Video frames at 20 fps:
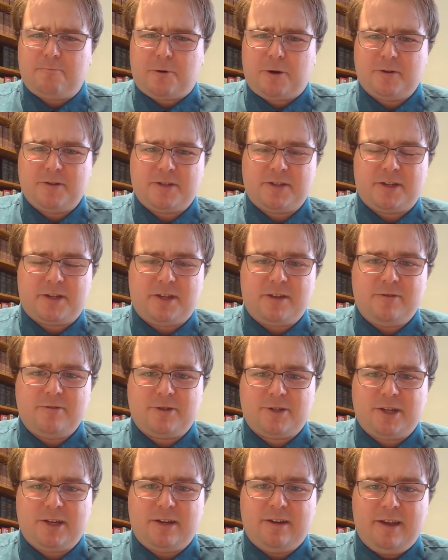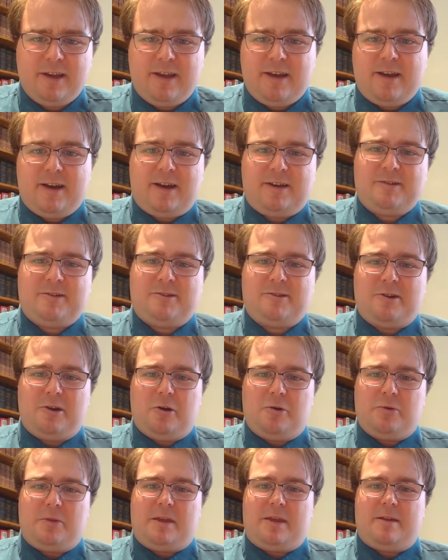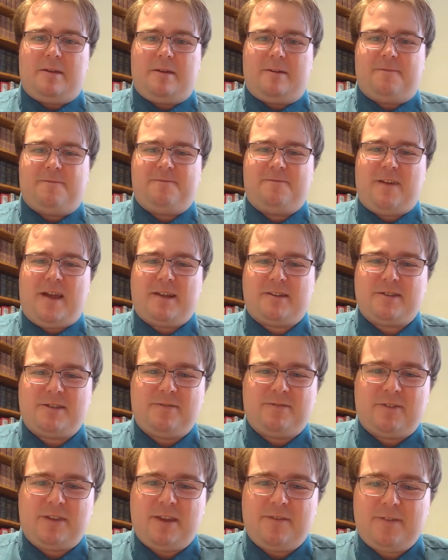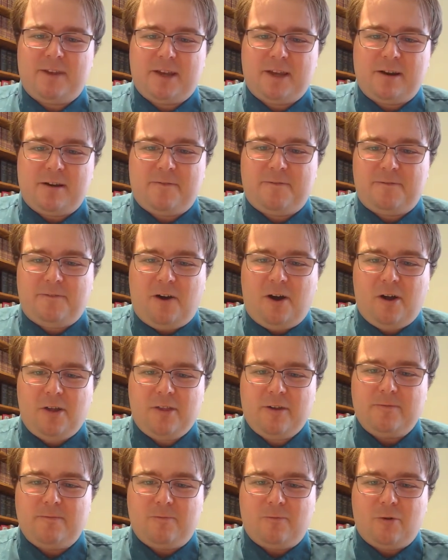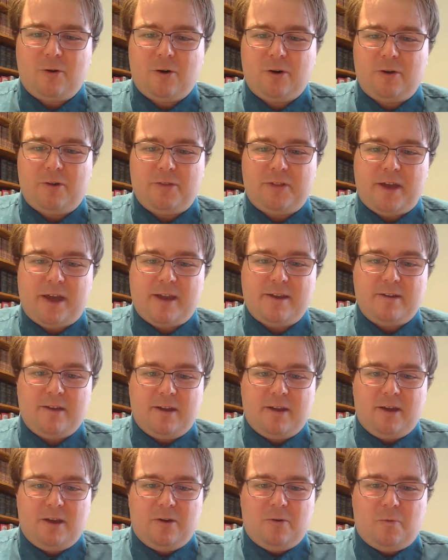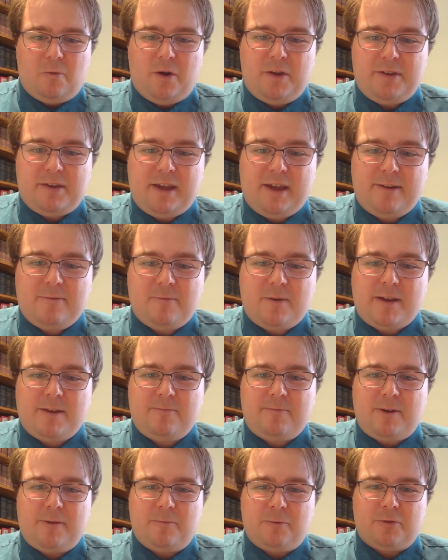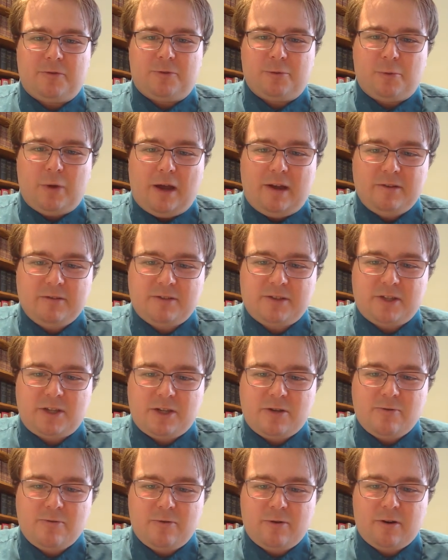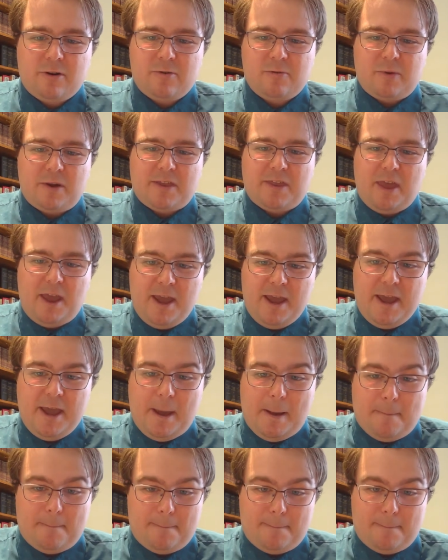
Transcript: persecution, undergo the effects of living in a fallen world, that one day we will dwell secure with Him.